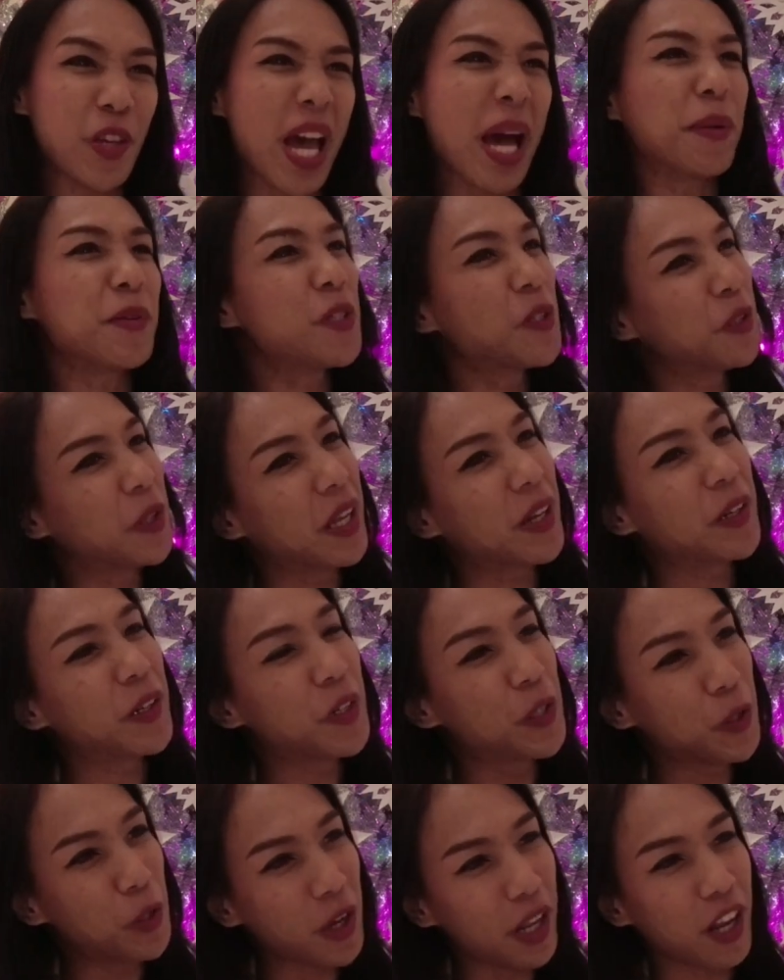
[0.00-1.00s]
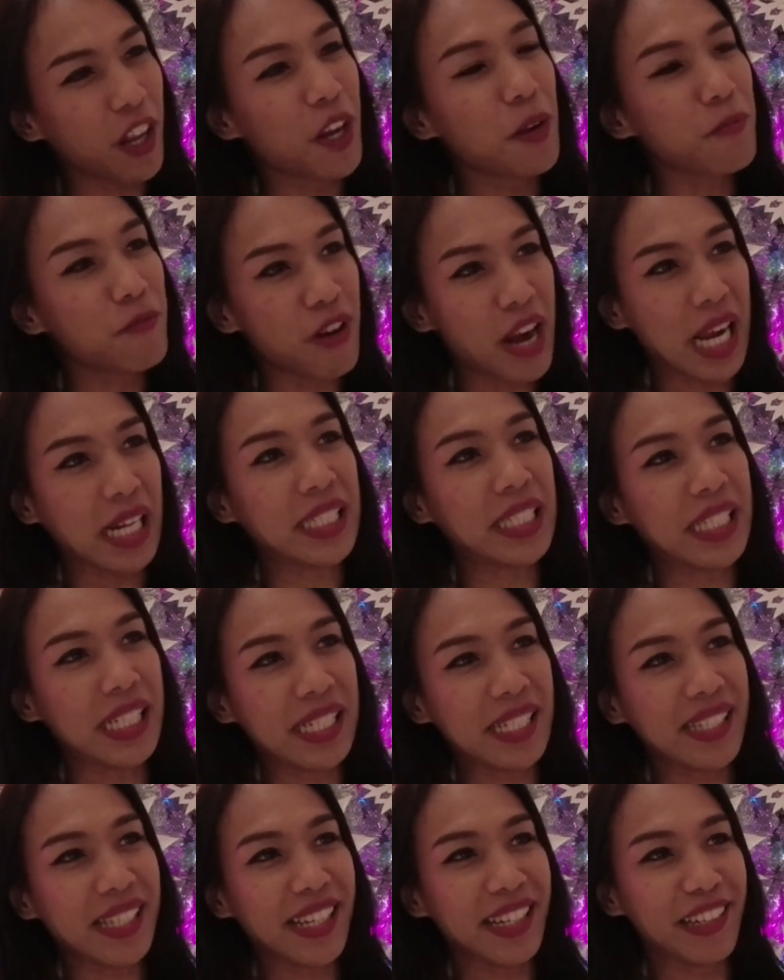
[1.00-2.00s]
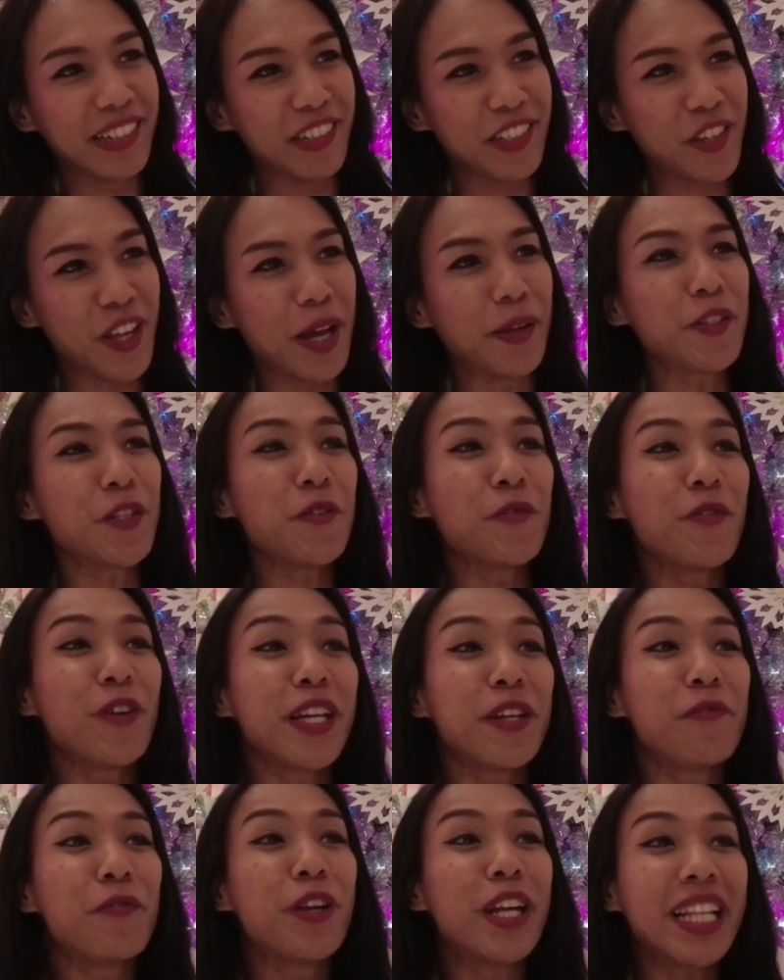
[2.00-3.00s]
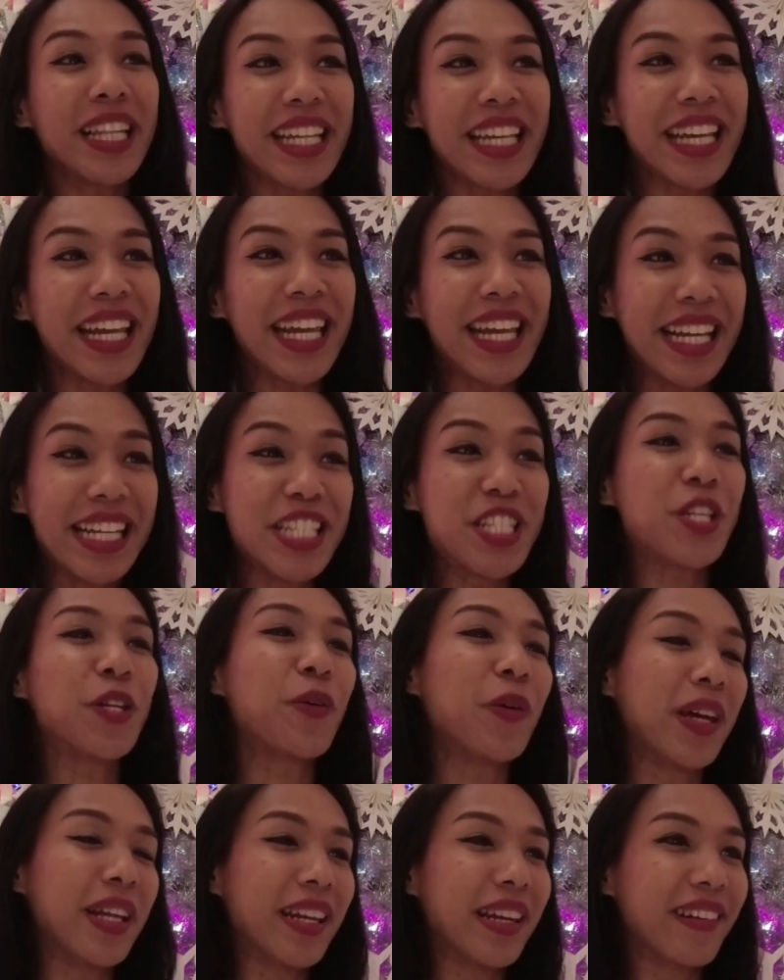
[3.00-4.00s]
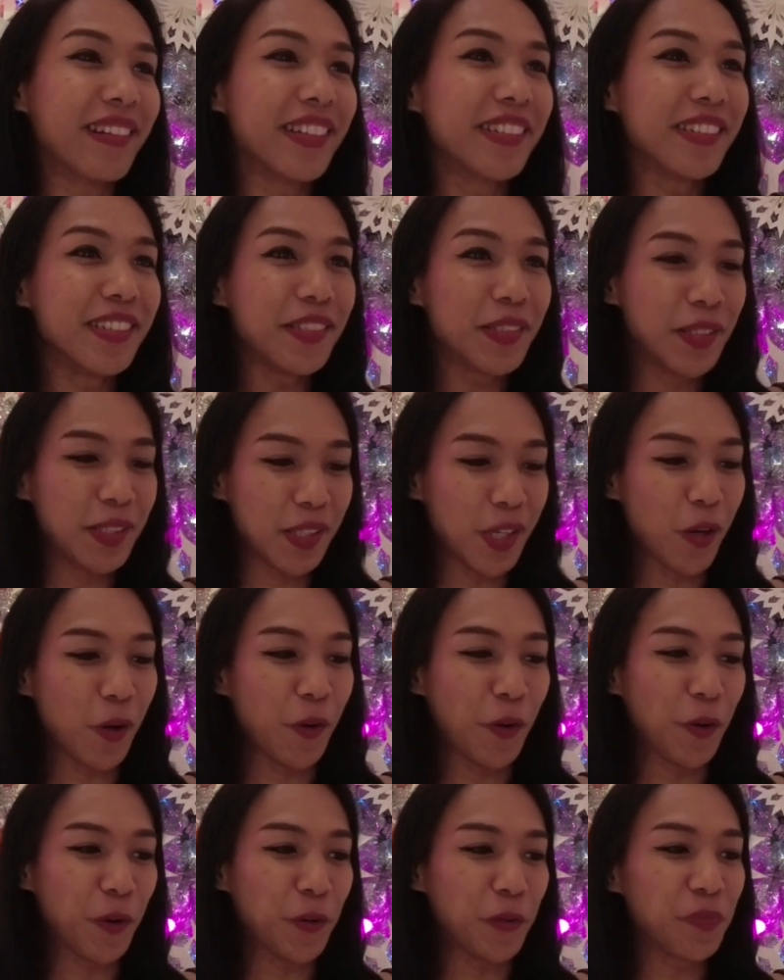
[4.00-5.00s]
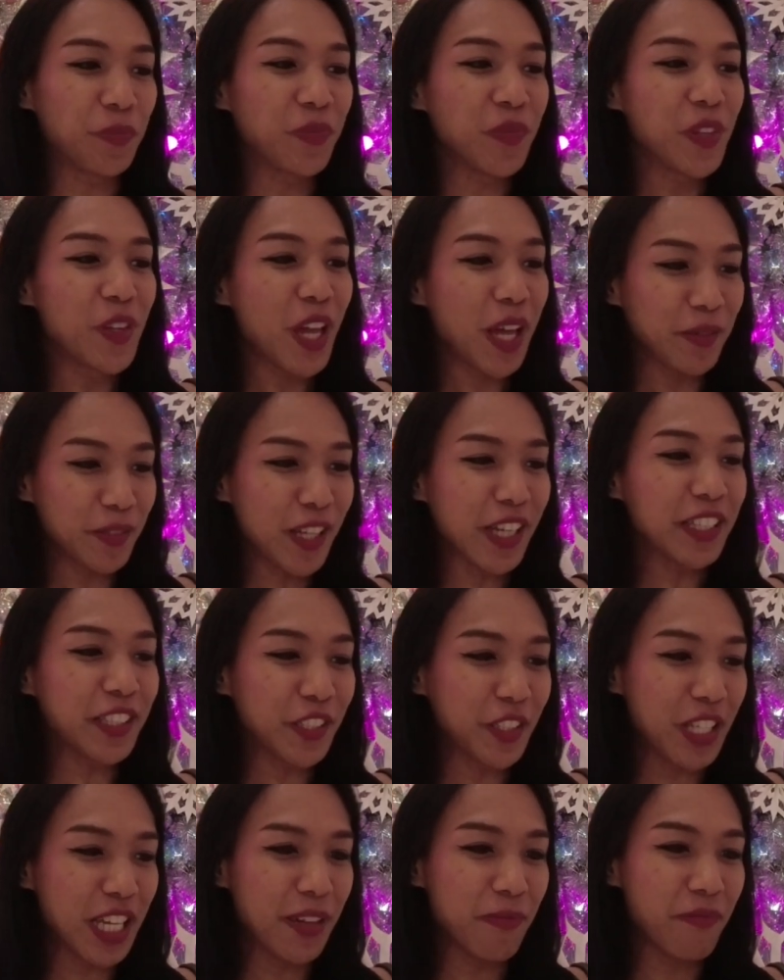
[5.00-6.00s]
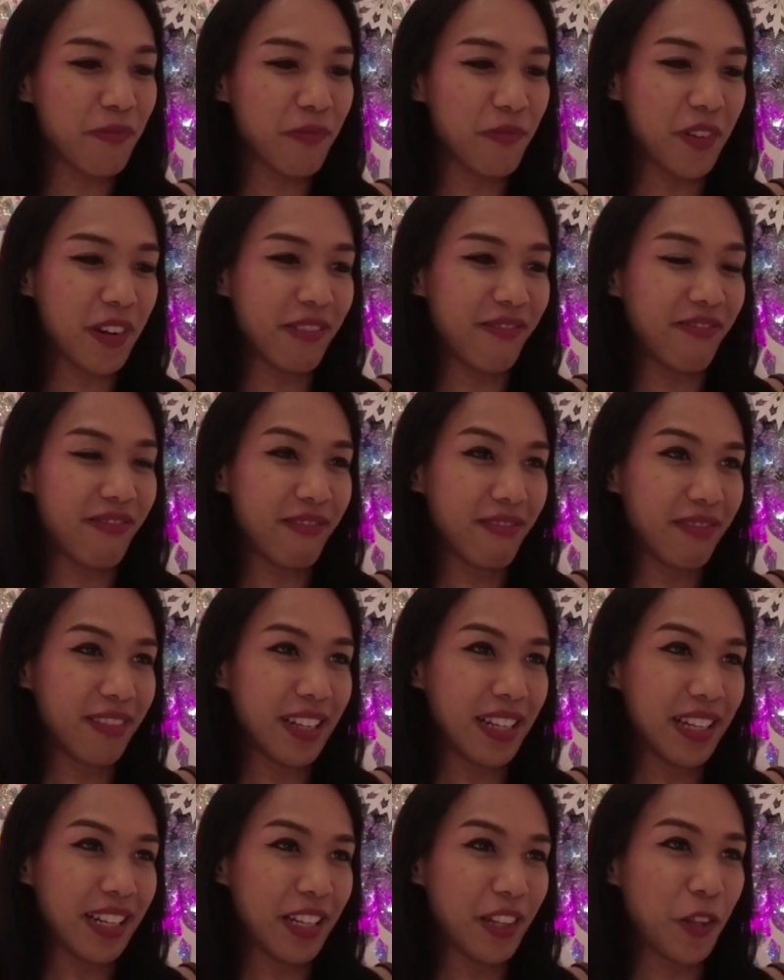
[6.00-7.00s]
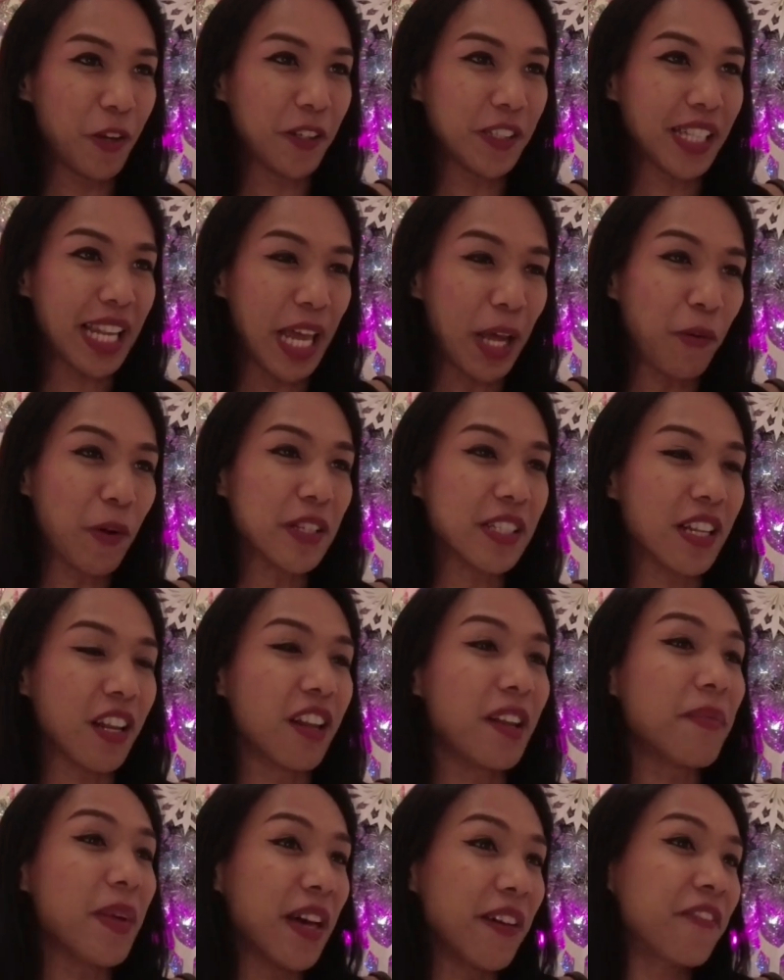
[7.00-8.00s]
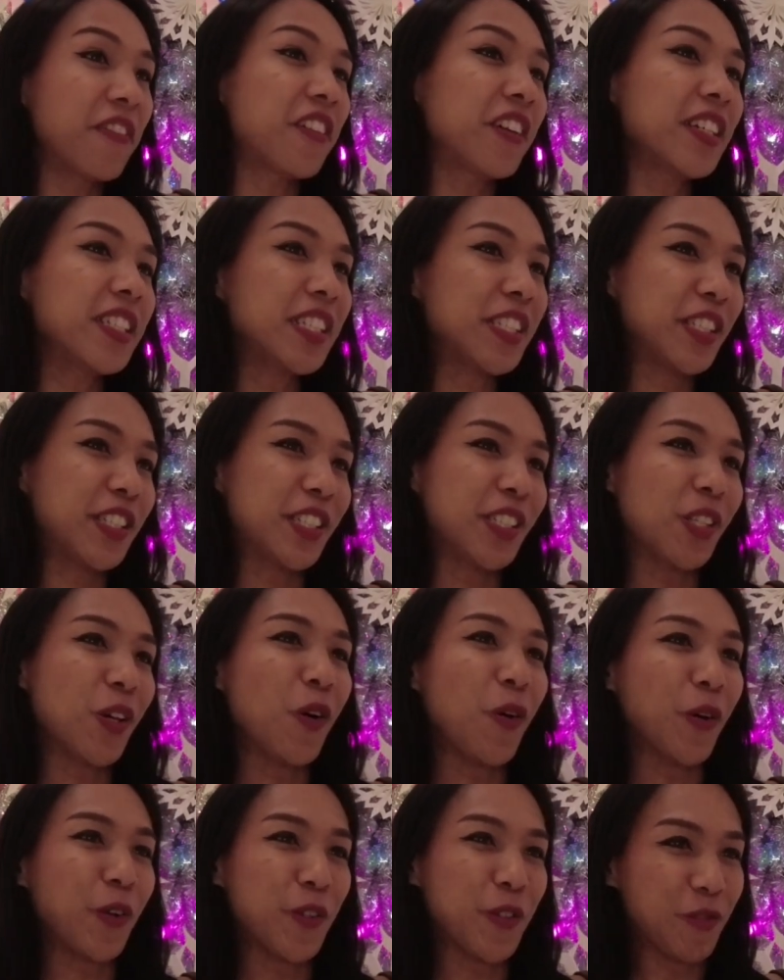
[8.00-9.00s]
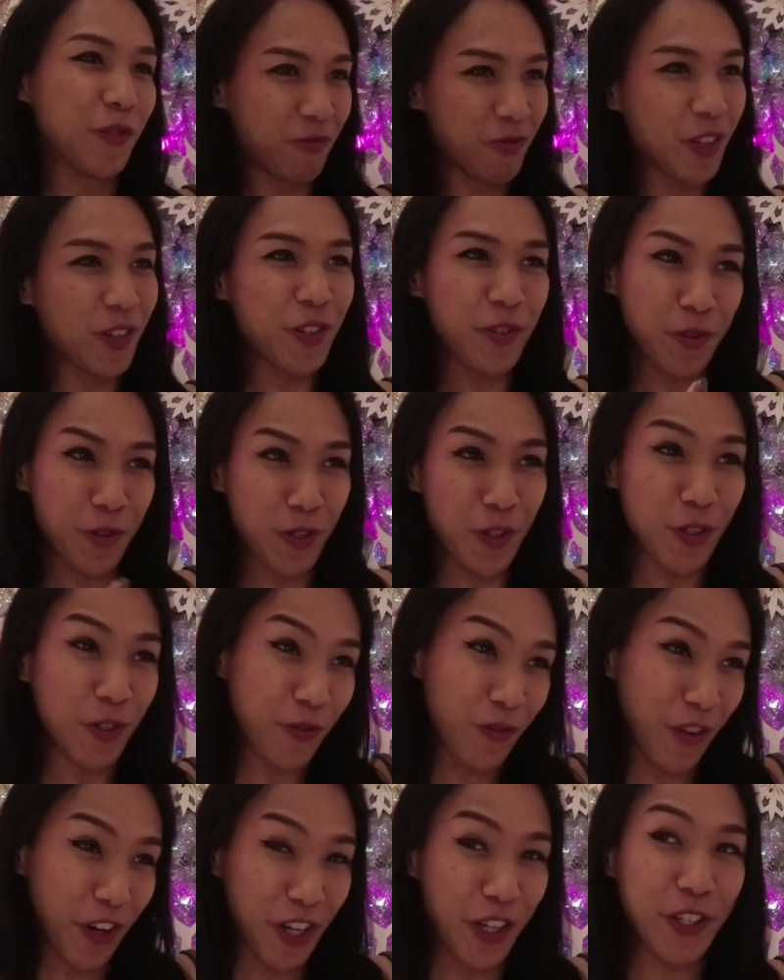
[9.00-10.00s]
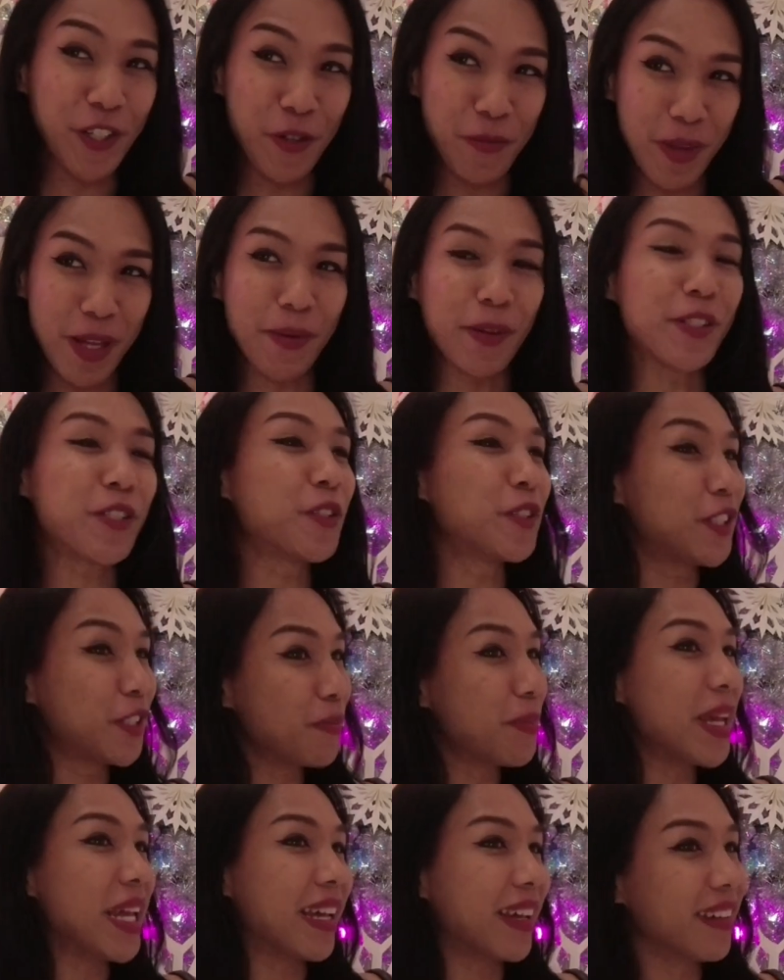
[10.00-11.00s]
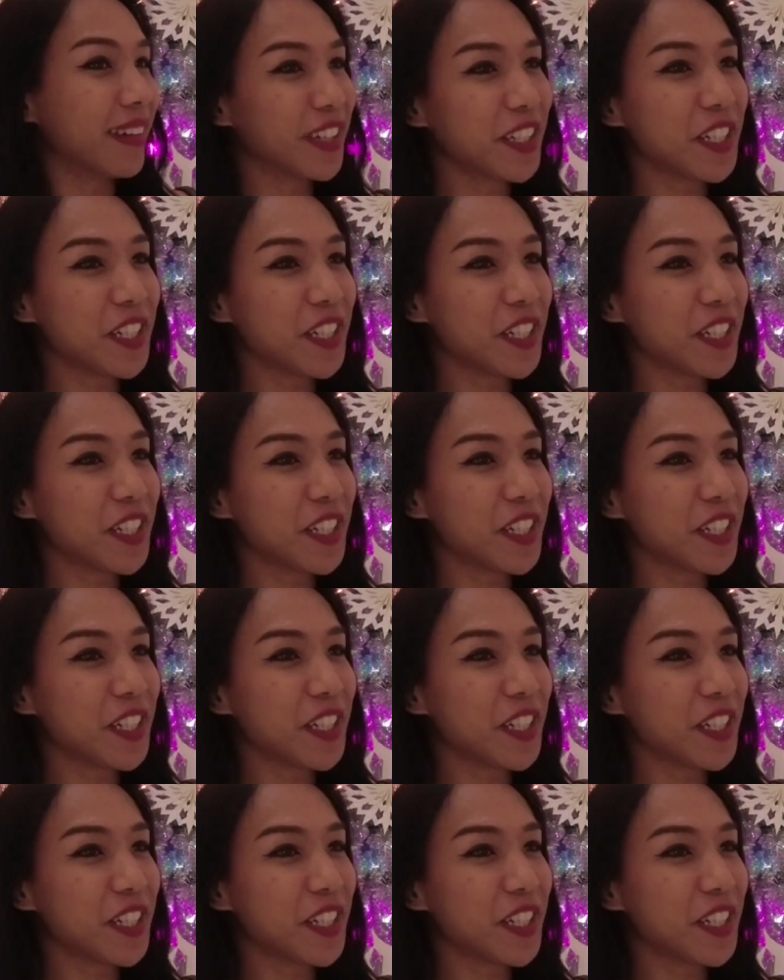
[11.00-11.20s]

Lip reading: you have to do a lot of practice and you have to be really into it. So you have to give those languages a lot of effort so for you to be able to speak.